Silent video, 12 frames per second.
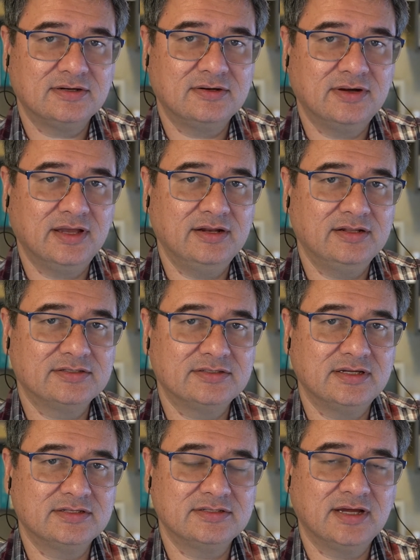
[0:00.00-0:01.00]
And
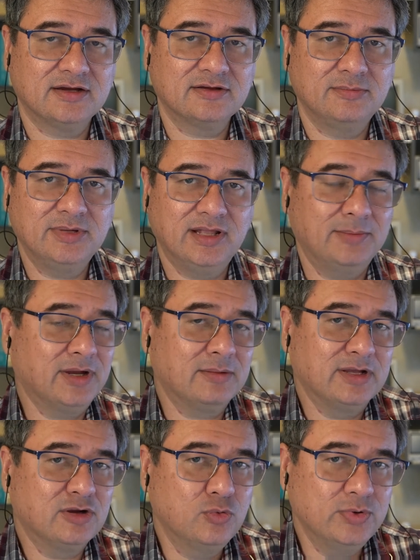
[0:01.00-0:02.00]
it's not going to be, I'm not going
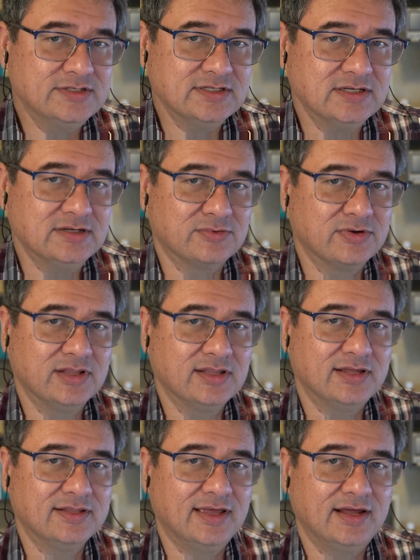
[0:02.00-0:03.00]
to be quizzing you or anything
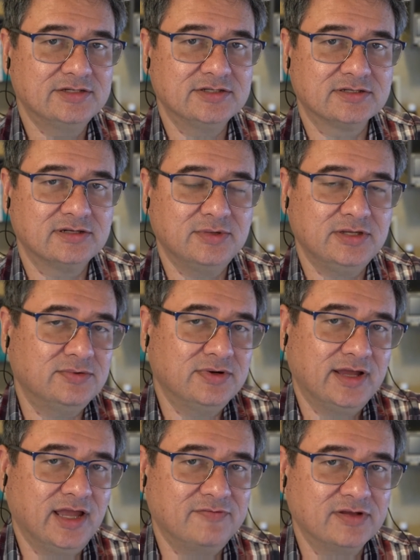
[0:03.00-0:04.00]
like that. It's just going to be you and
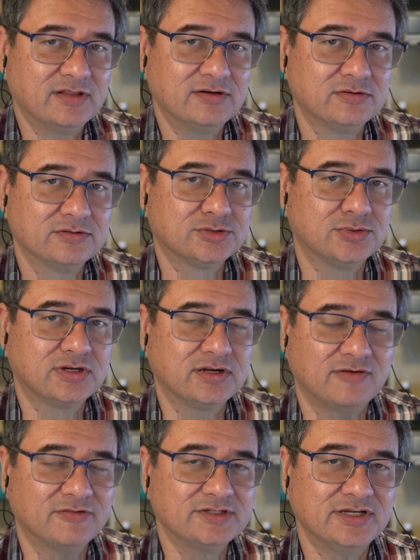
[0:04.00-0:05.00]
I having a little short
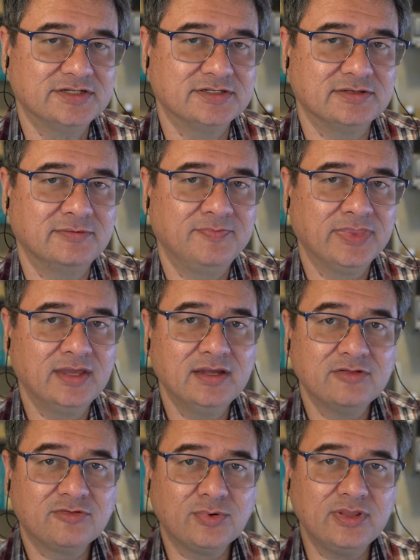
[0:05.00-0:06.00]
conversation.
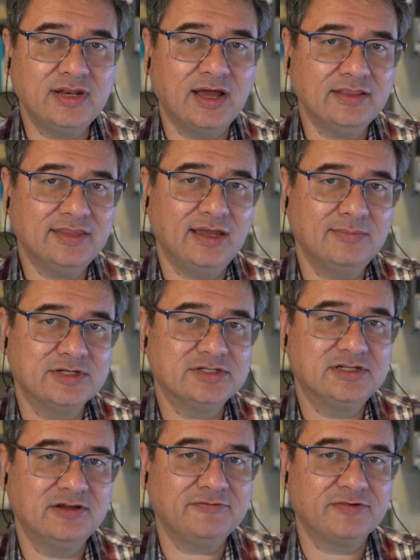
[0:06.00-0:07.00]
It's really not that much
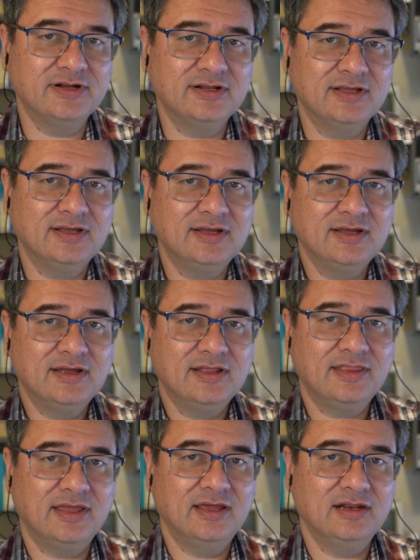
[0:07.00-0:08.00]
different
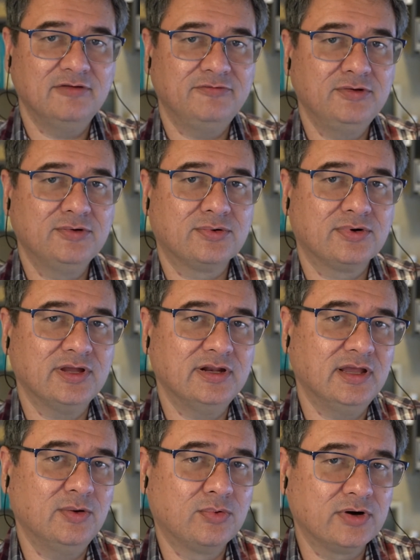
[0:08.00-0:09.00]
than if you were in
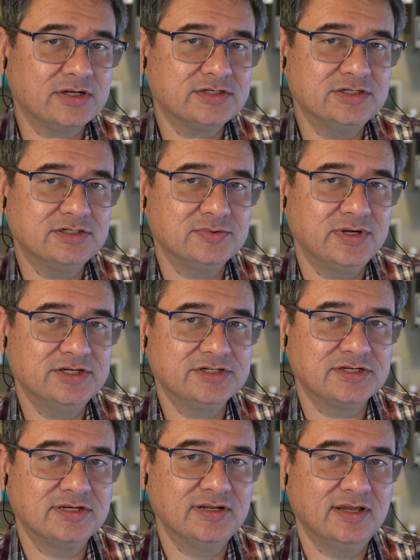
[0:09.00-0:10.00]
a work
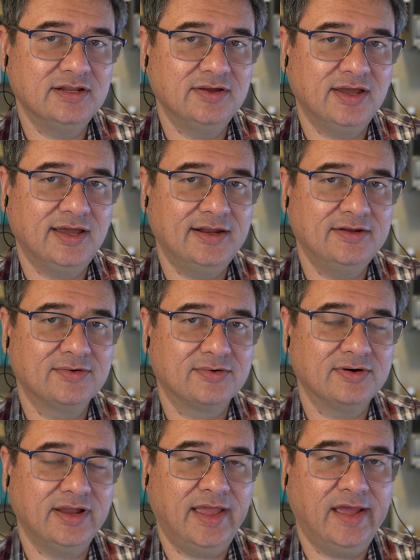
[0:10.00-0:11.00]
situation and you had
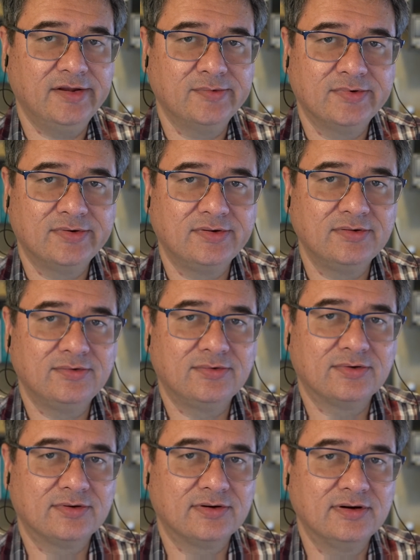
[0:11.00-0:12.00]
your annual
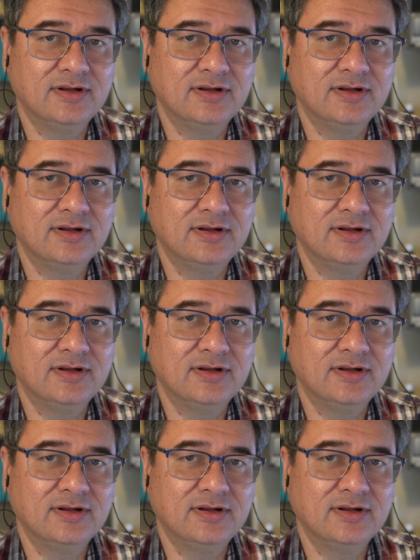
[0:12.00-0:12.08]
or